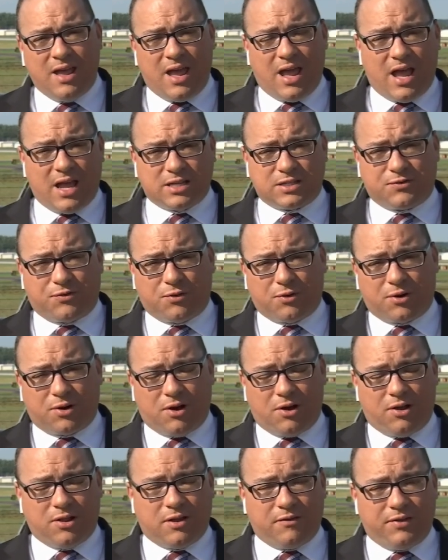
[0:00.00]
As for
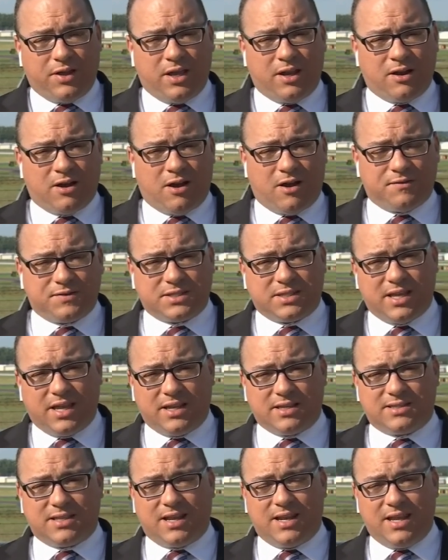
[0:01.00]
all of Inhofe's
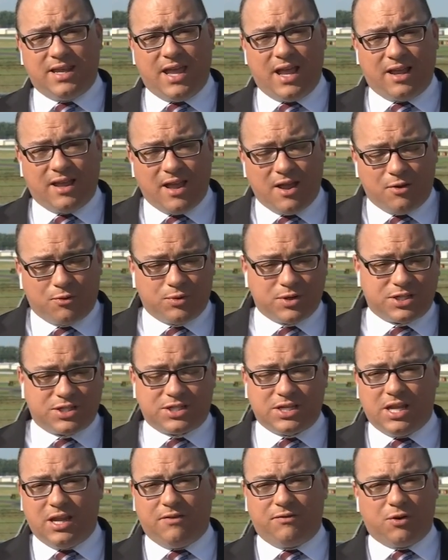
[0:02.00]
things that he
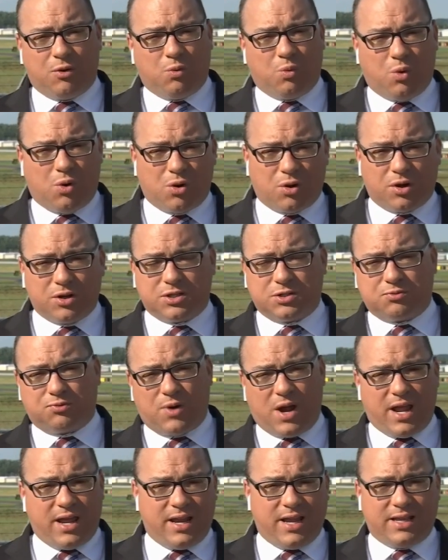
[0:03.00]
received, awards,
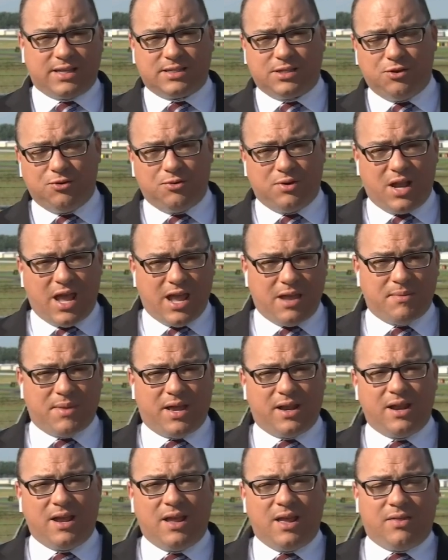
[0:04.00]
writings, you name
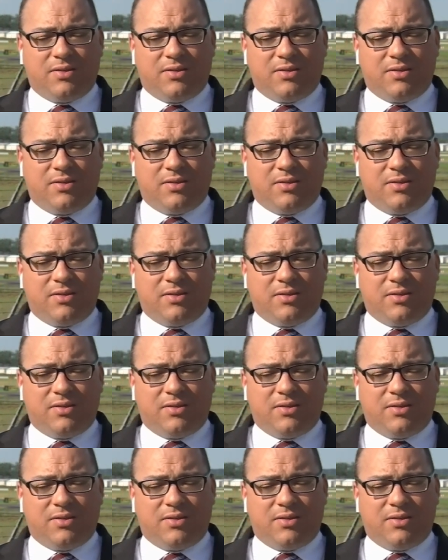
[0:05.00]
it,